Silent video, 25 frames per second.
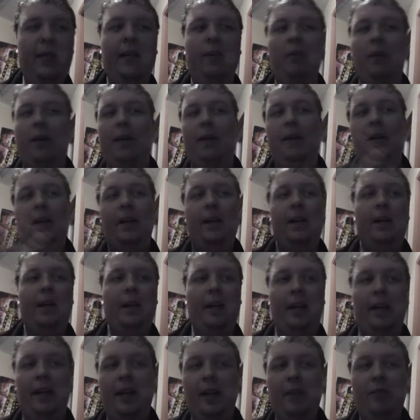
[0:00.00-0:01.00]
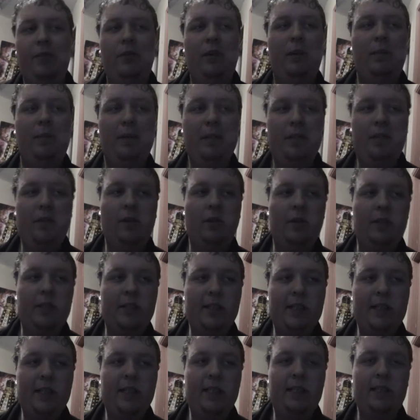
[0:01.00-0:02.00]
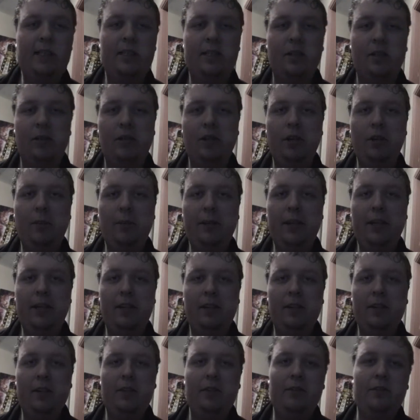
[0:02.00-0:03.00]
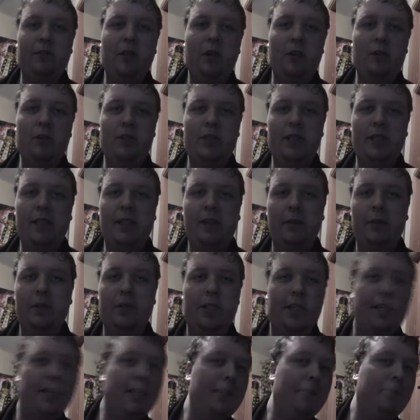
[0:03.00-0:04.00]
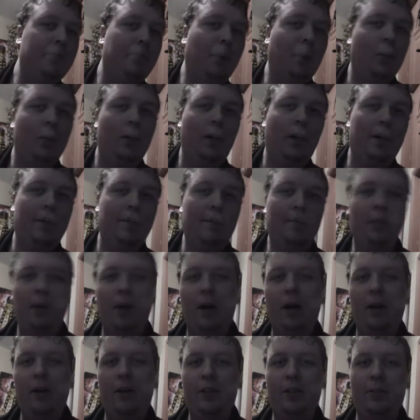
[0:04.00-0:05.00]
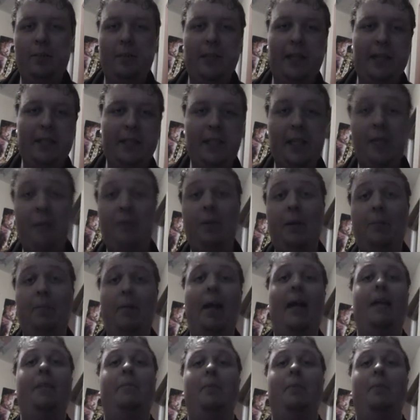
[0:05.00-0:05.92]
But anyway, they cover up his whole existence so nobody on Earth knows that there was a kid born on Mars, because that would be